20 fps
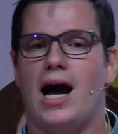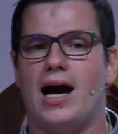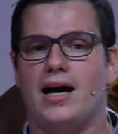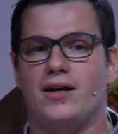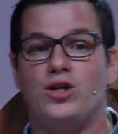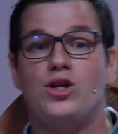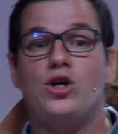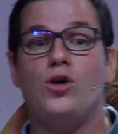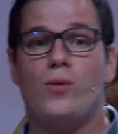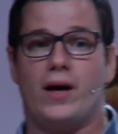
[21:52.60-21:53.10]

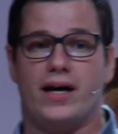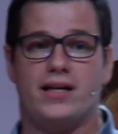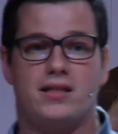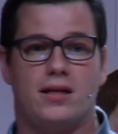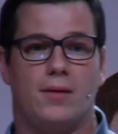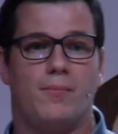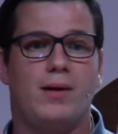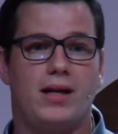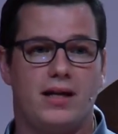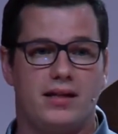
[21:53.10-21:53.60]
and U S
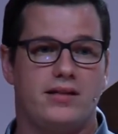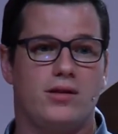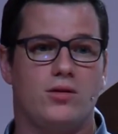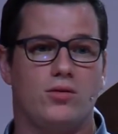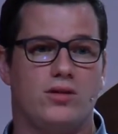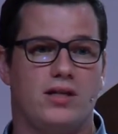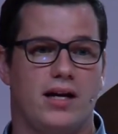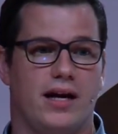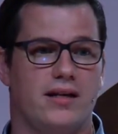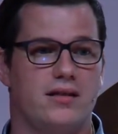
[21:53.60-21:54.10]

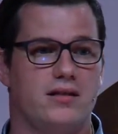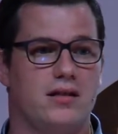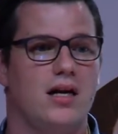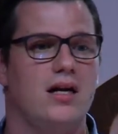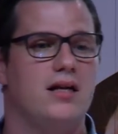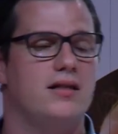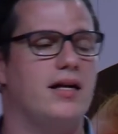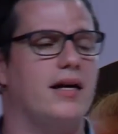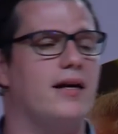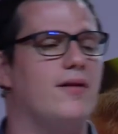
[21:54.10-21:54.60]
political texts
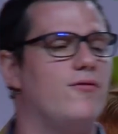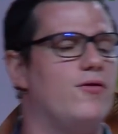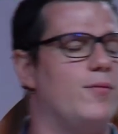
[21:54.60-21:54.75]
taken